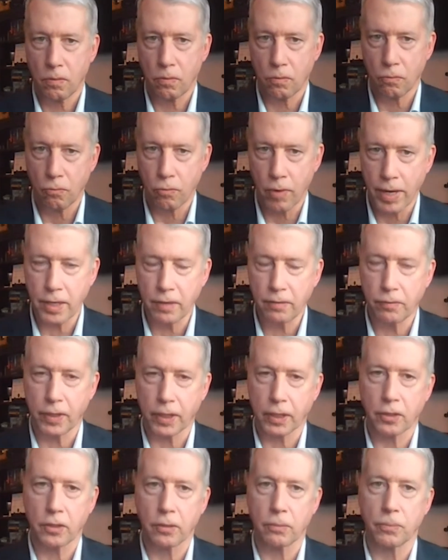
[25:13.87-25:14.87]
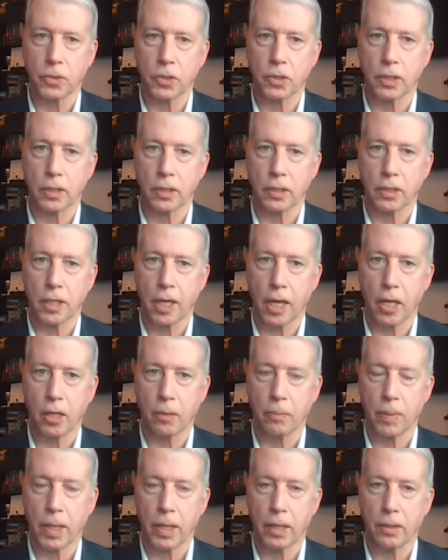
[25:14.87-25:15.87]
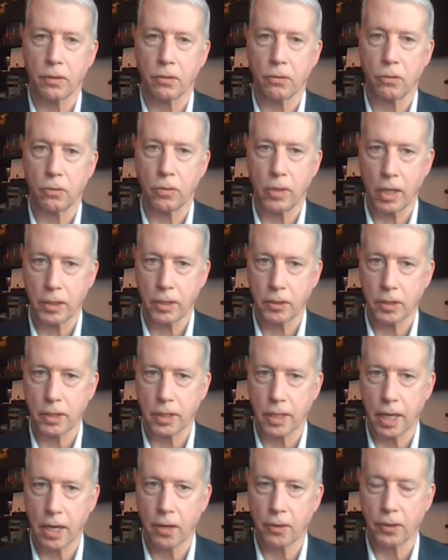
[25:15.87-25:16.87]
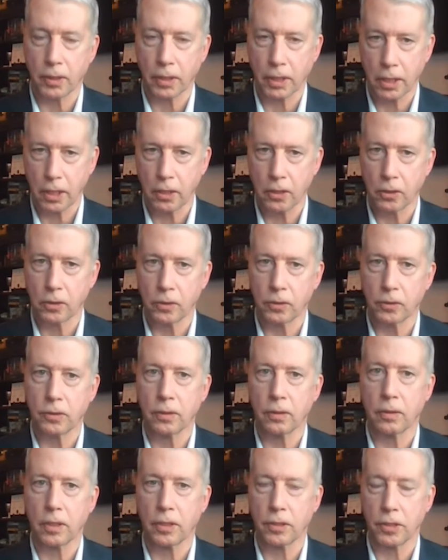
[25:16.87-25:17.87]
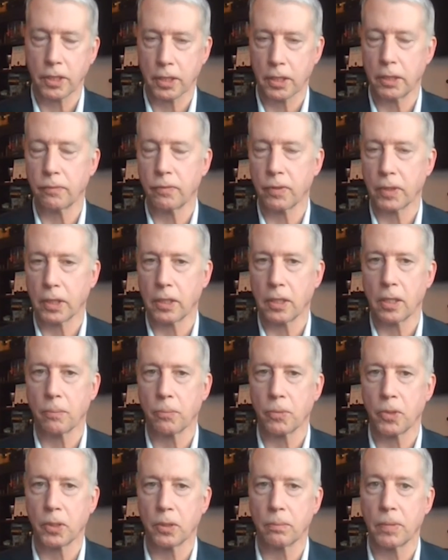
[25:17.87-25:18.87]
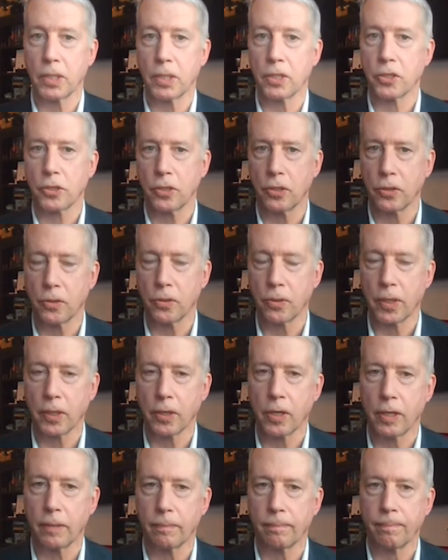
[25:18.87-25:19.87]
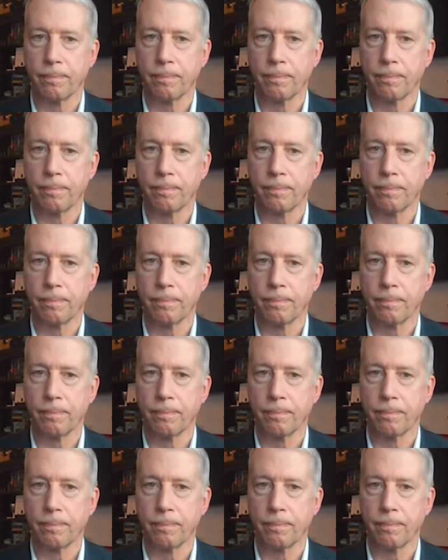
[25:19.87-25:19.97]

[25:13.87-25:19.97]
ready victims to the Taliban, who hunted down and killed a significant number of them, and is still going on.